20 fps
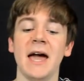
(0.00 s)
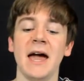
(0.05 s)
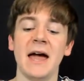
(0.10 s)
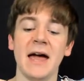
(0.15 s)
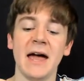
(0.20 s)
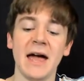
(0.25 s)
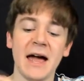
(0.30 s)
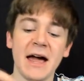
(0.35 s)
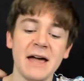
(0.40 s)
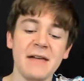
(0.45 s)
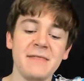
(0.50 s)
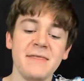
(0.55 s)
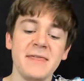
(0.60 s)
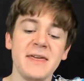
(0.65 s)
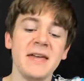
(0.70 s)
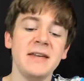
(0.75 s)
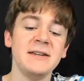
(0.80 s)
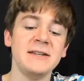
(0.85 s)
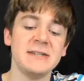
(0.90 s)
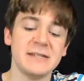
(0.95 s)
And then
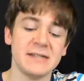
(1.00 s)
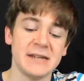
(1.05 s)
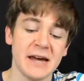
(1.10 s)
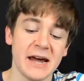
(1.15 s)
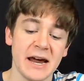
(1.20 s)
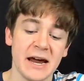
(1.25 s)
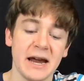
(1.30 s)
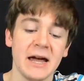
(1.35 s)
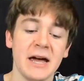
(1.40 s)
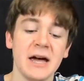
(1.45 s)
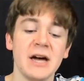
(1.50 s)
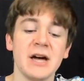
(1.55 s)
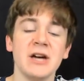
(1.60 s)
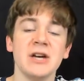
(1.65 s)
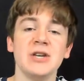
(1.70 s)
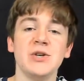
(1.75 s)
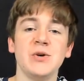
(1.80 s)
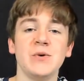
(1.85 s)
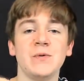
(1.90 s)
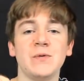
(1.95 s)
say you
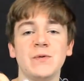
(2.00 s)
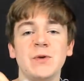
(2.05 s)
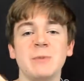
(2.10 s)
flipped